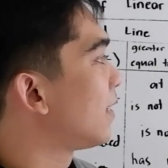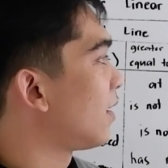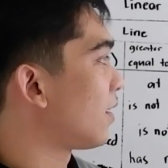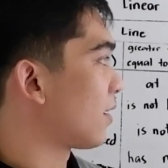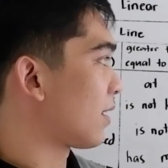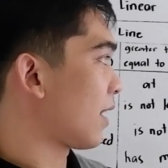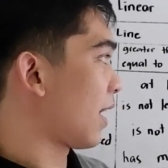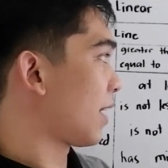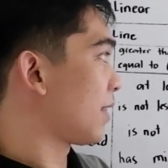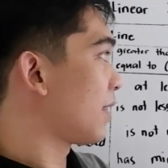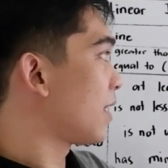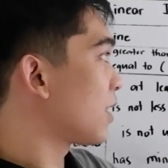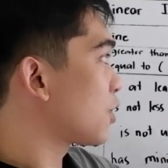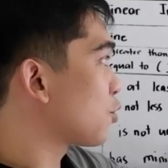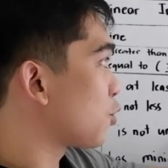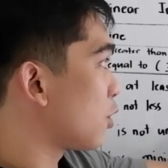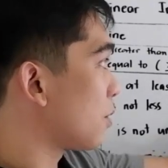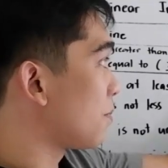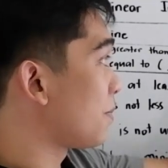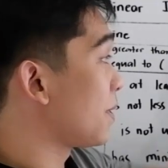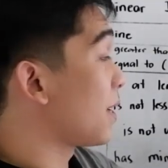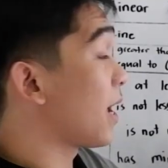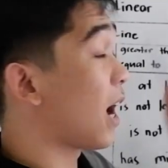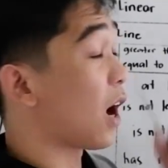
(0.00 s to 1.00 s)
Okay, this
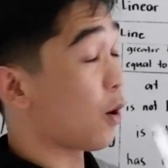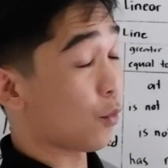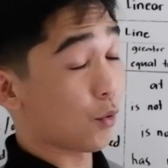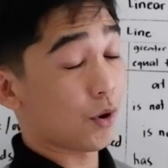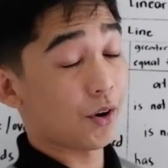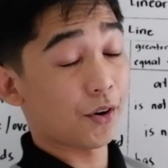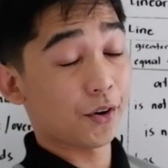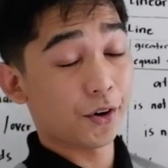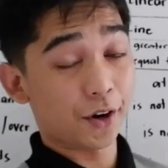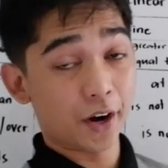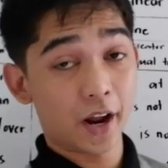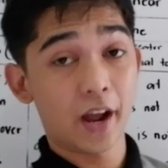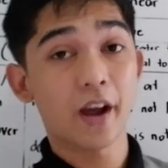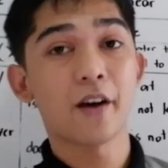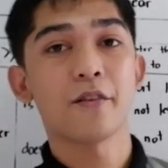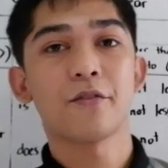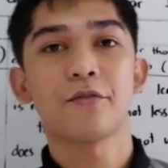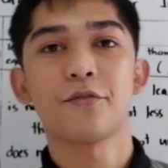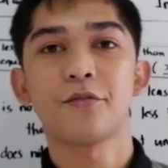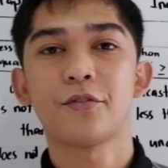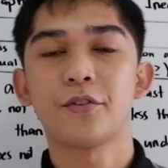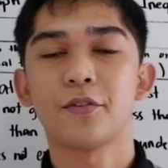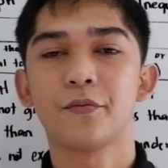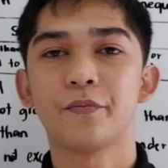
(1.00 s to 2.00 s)
will be our
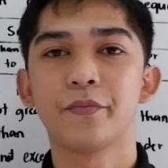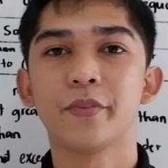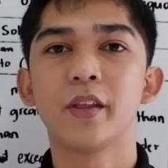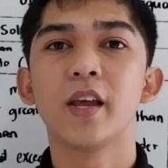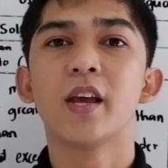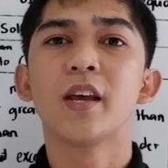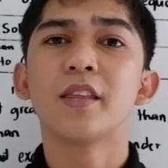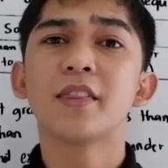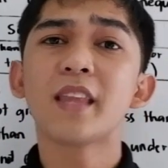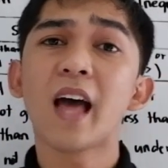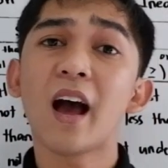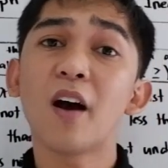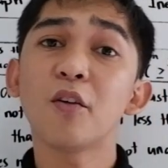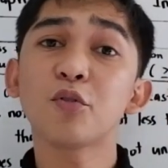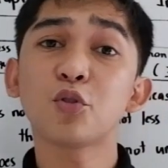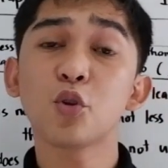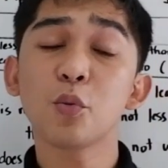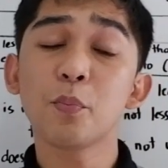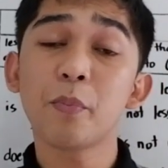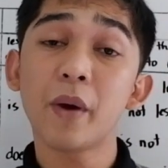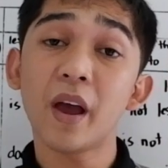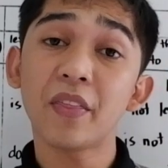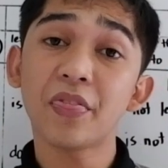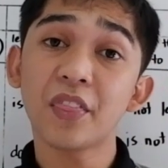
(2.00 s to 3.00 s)
graph. Now,
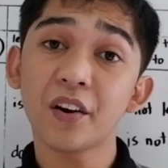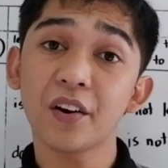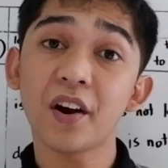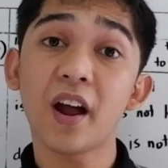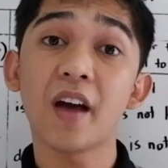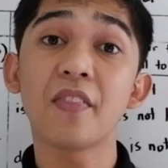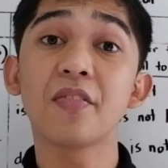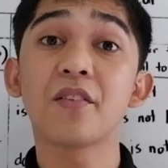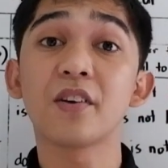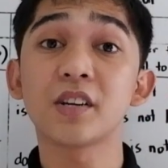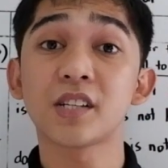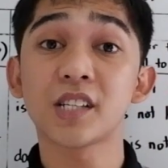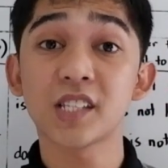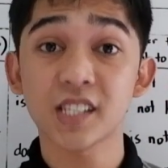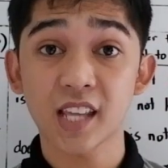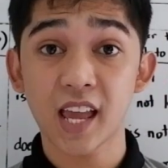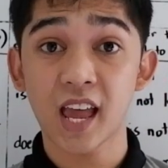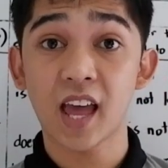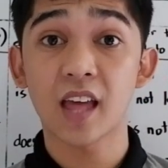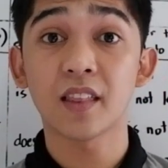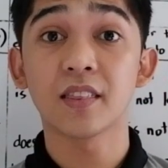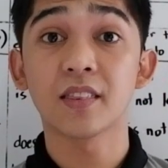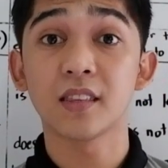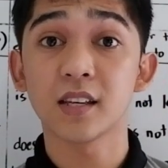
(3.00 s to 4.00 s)
to better
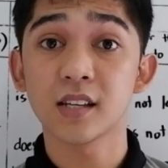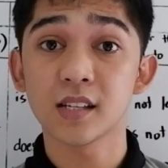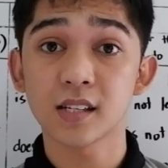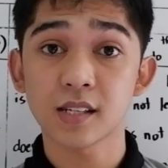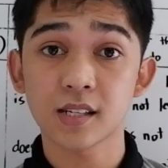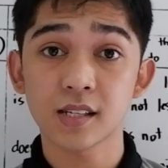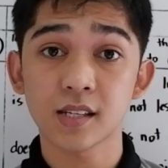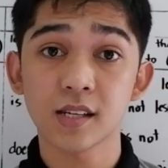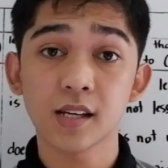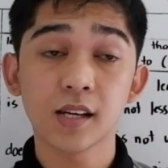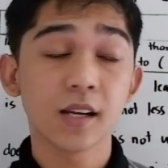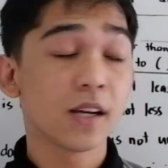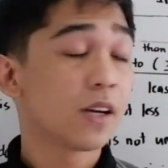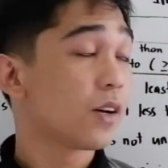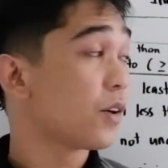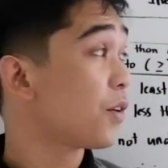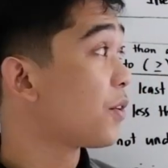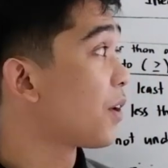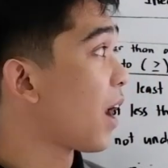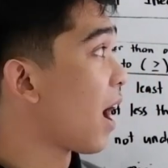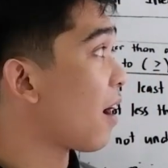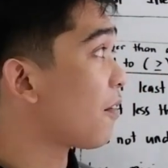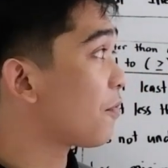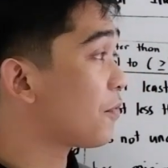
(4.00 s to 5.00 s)
understand this
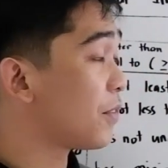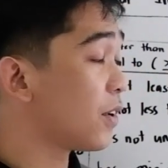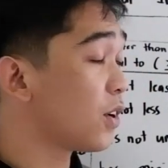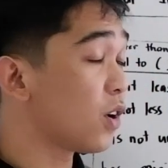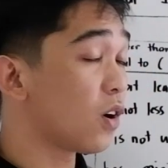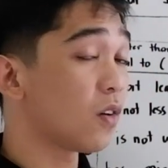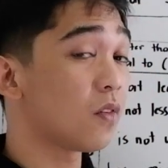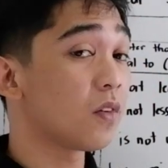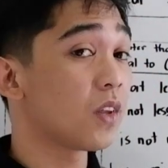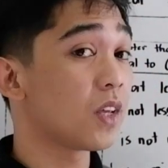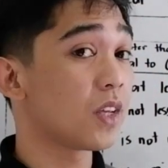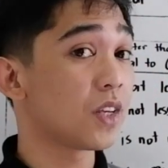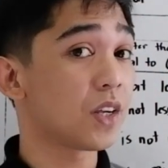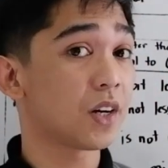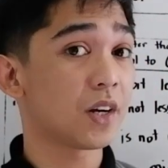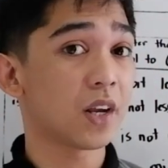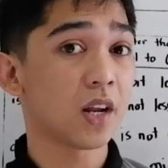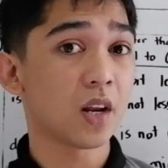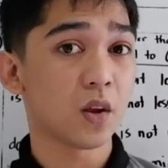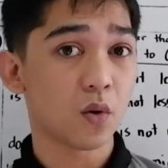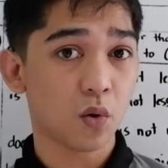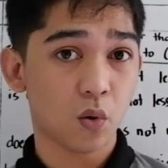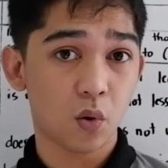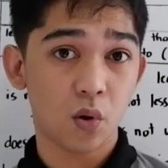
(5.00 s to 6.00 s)
graphing of linear
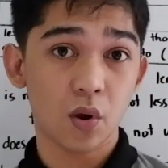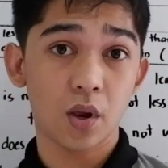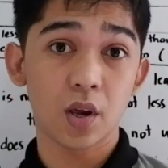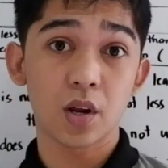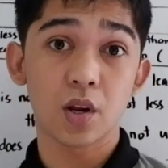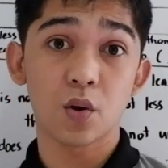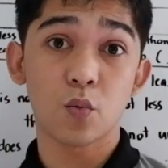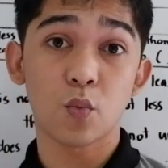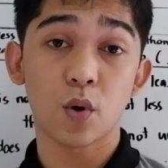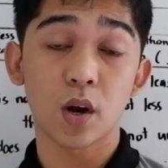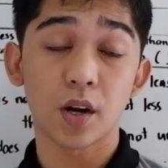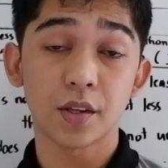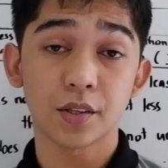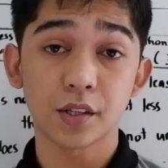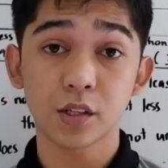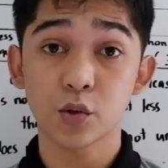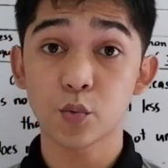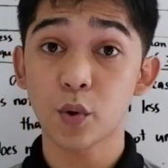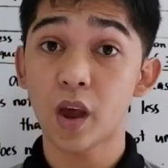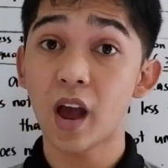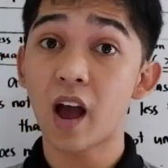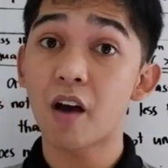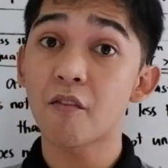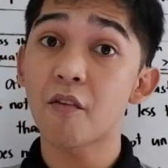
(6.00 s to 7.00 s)

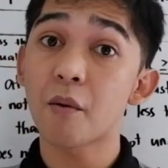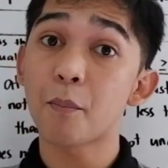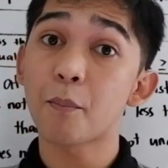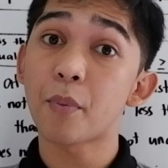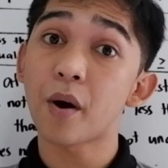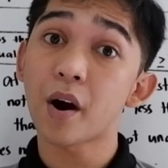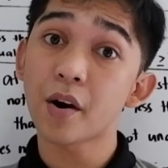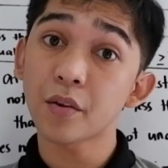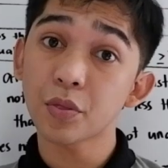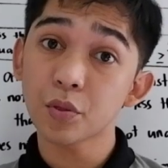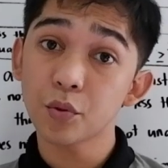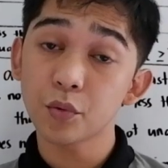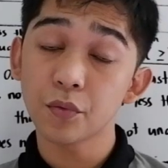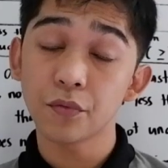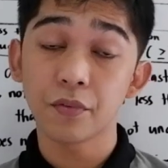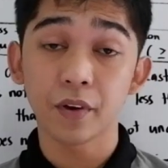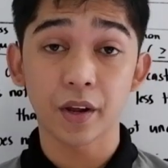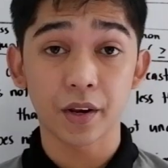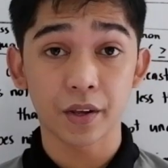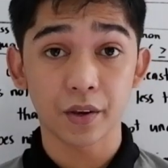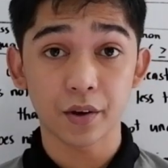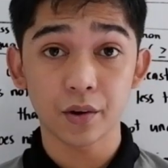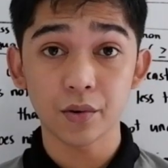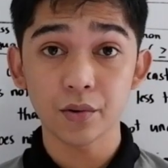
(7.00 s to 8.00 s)
inequalities, we have a part 2
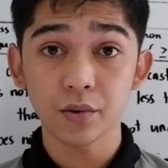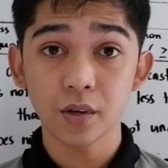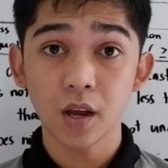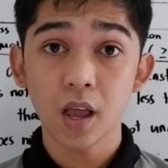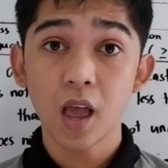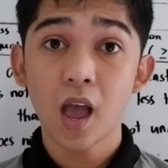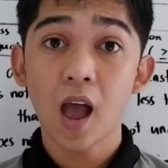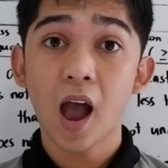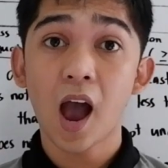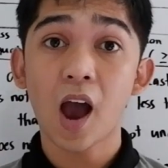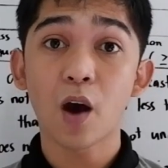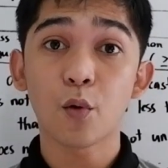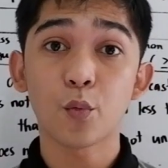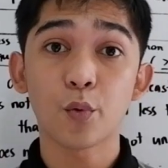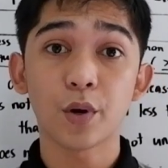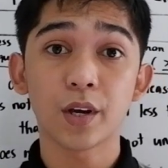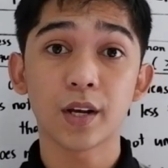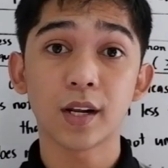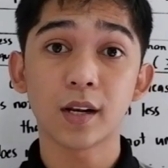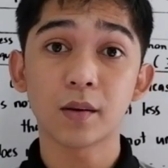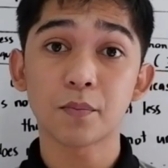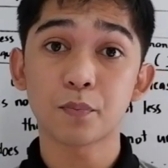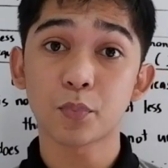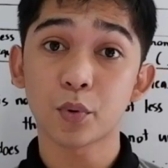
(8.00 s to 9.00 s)
video. I
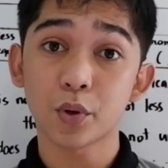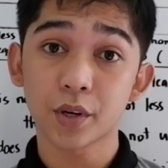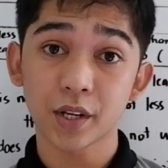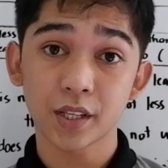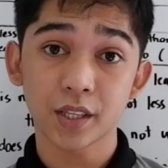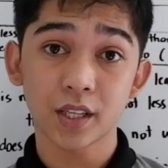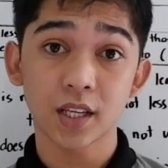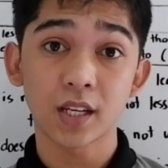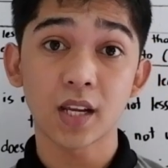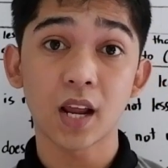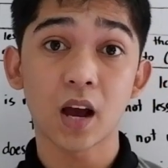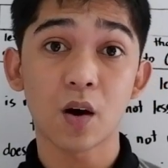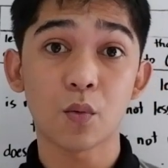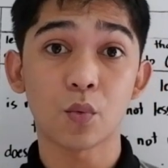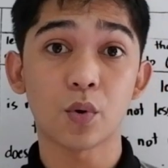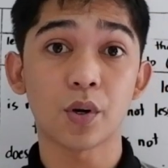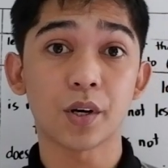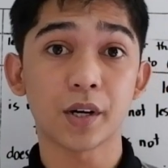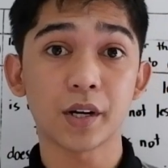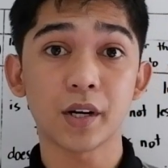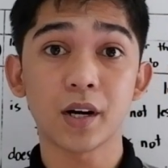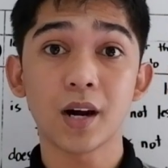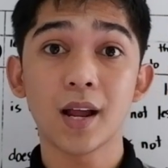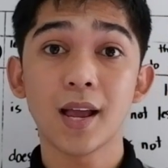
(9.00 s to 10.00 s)
will put it in
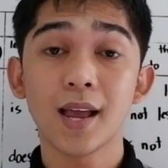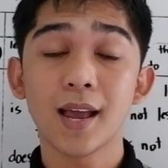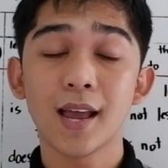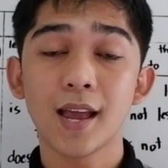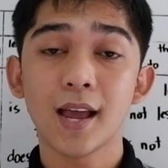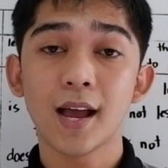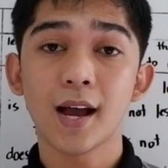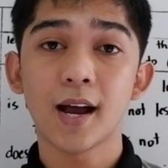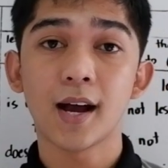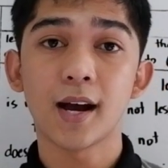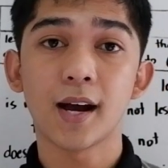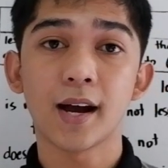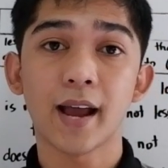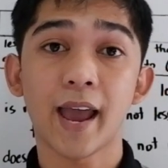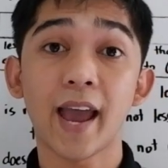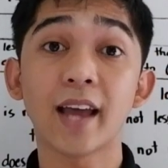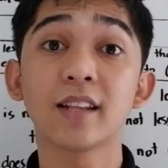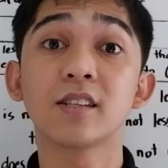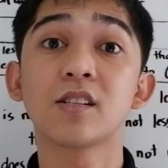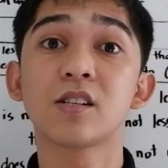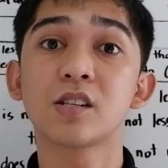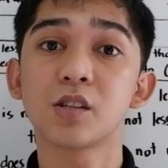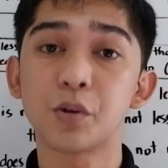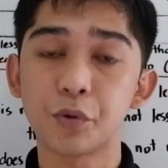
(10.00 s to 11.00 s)
our
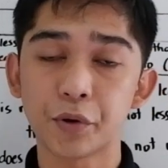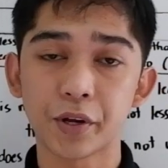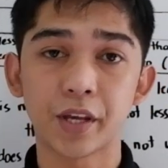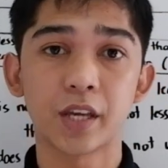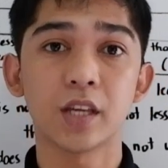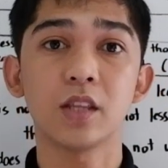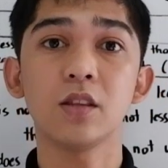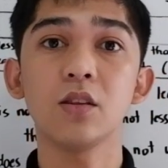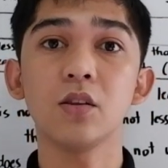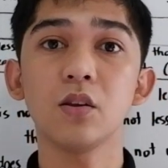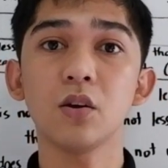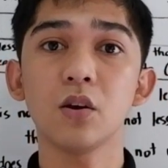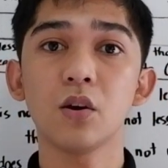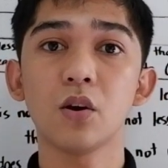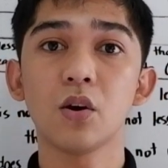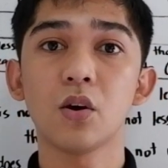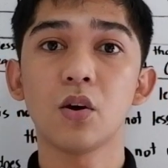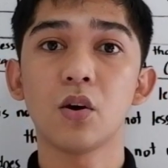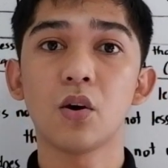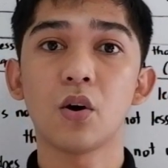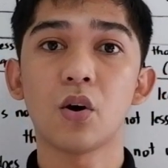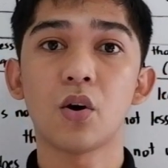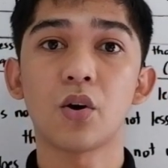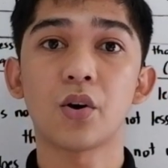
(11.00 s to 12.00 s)
end screen
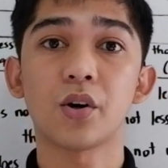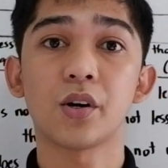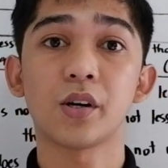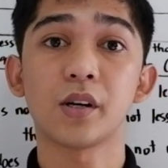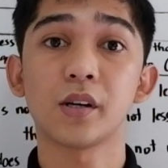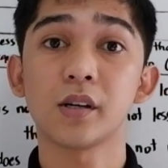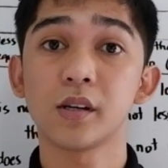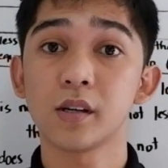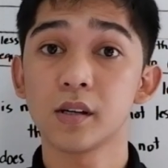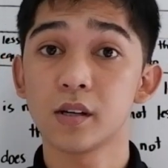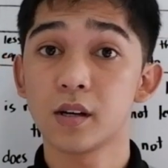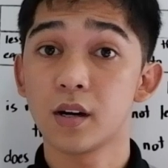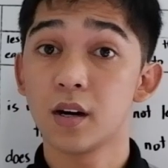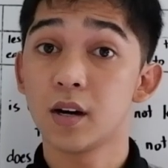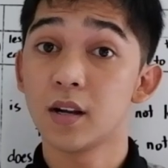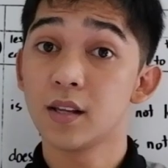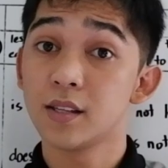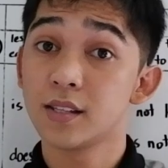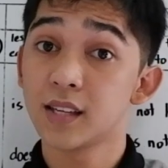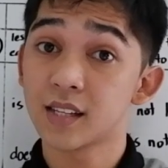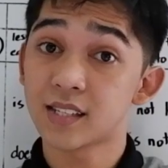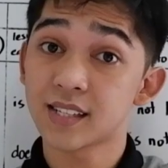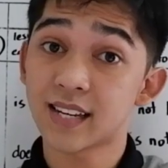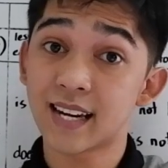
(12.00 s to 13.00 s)
or
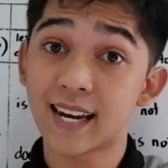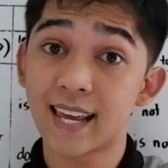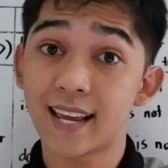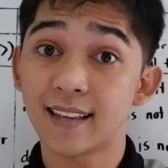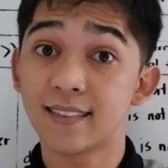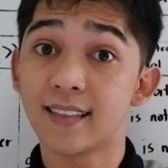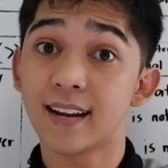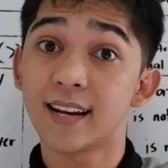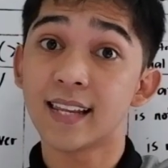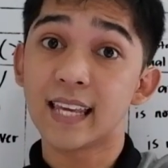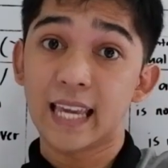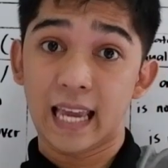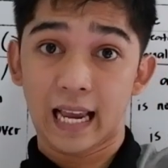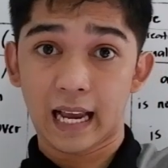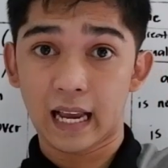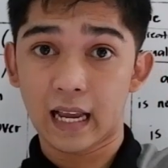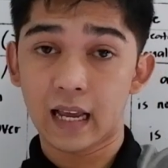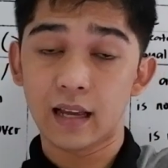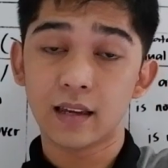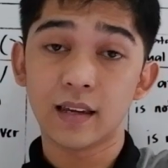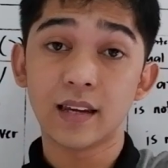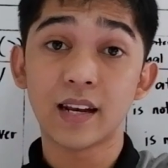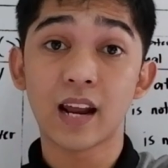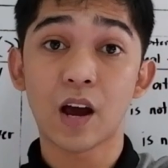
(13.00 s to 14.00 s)
just click the link
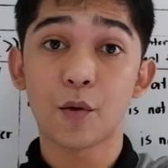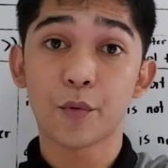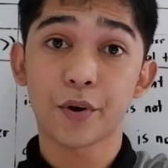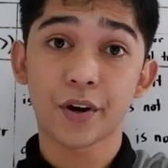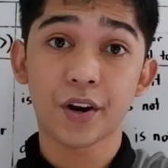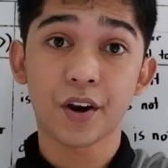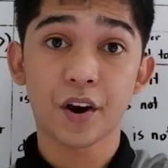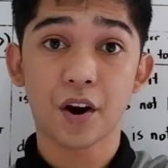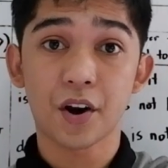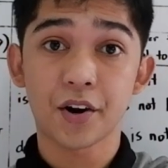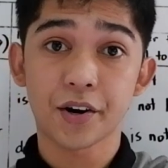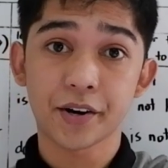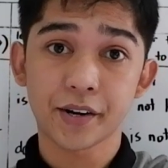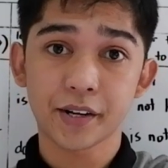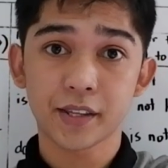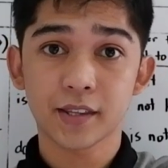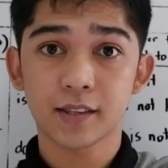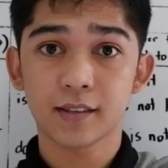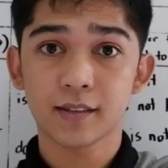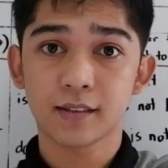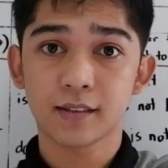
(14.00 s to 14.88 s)
in our card.